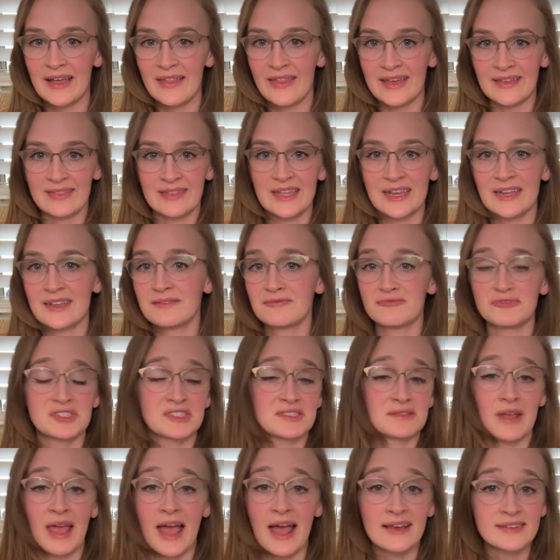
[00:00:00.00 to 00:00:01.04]
like they didn't
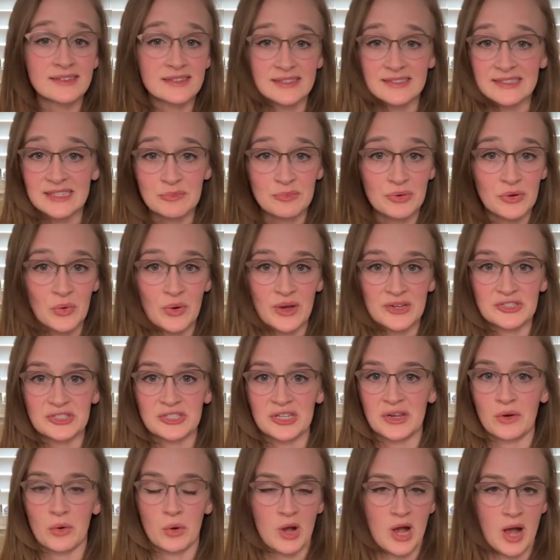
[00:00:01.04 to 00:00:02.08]
just ask a simple
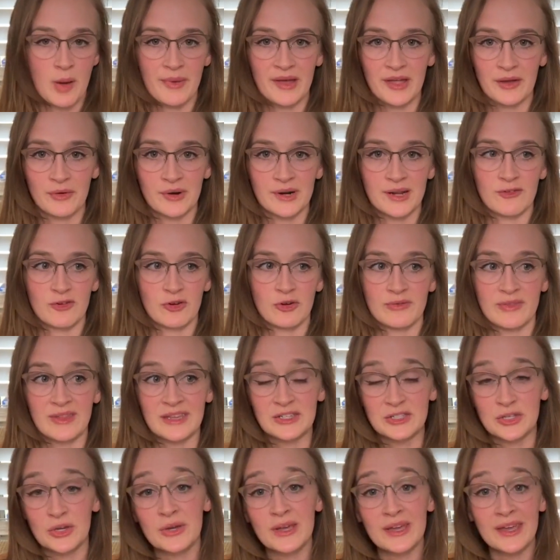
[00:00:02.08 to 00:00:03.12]
question or comment or whatever,
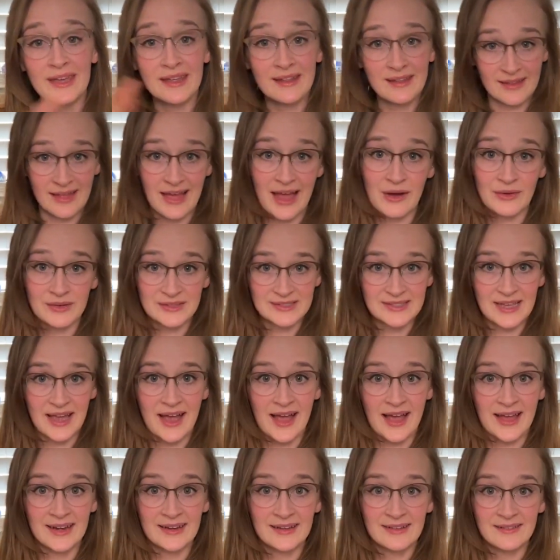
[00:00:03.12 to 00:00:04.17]
they took it
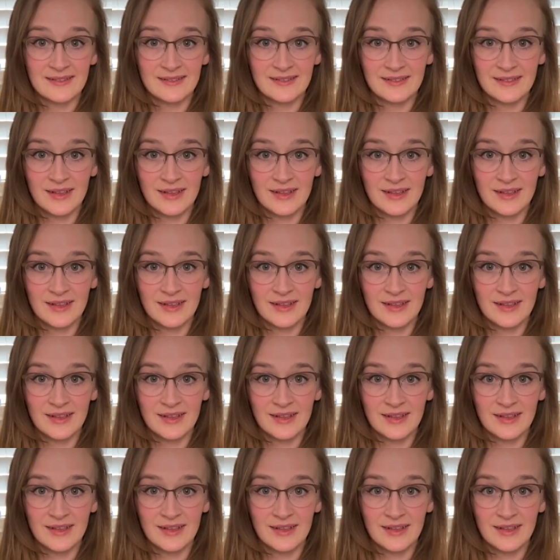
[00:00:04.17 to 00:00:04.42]
outside